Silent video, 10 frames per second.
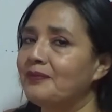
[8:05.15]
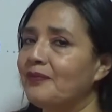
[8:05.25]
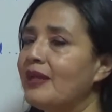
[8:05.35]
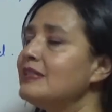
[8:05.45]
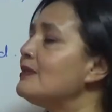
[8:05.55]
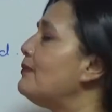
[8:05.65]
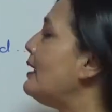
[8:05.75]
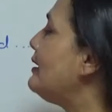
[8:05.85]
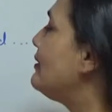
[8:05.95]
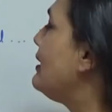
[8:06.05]
right?
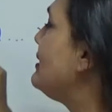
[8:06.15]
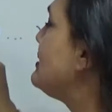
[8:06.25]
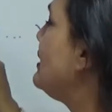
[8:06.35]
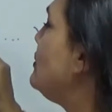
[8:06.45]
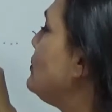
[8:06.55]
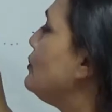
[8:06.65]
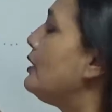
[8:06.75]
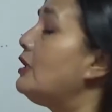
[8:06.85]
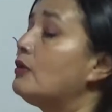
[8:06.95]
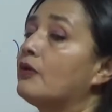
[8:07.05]
Many things that you do
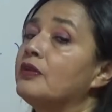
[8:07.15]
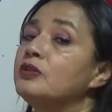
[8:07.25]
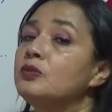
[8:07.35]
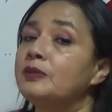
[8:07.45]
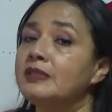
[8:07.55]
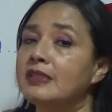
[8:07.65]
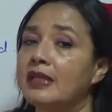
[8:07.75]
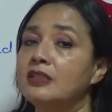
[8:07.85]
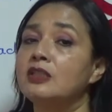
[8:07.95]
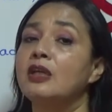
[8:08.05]
in order to
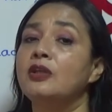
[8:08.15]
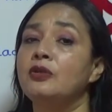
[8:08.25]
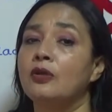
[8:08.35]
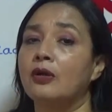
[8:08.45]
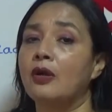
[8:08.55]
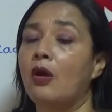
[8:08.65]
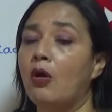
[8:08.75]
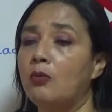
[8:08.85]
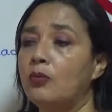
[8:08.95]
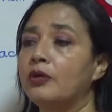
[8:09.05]
present your
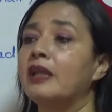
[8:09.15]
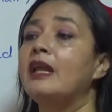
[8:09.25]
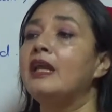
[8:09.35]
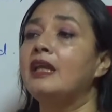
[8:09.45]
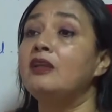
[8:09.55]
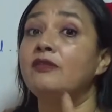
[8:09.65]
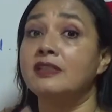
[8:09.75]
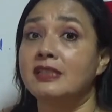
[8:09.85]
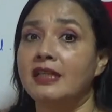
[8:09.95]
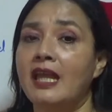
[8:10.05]
homework.
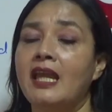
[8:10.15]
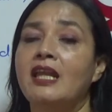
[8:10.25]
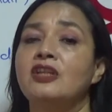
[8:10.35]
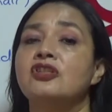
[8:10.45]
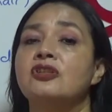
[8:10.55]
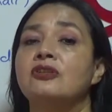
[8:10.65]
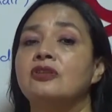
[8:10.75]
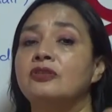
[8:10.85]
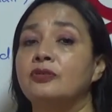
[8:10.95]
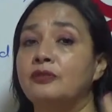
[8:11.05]

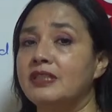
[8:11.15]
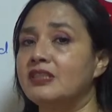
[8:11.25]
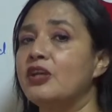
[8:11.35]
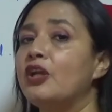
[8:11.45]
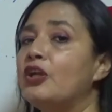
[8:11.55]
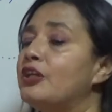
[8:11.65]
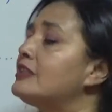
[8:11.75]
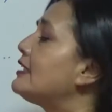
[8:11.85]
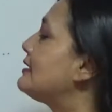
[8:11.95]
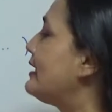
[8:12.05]
Investigation,
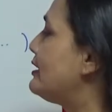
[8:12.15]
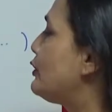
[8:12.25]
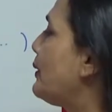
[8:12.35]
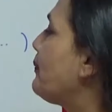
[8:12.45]
research, etc.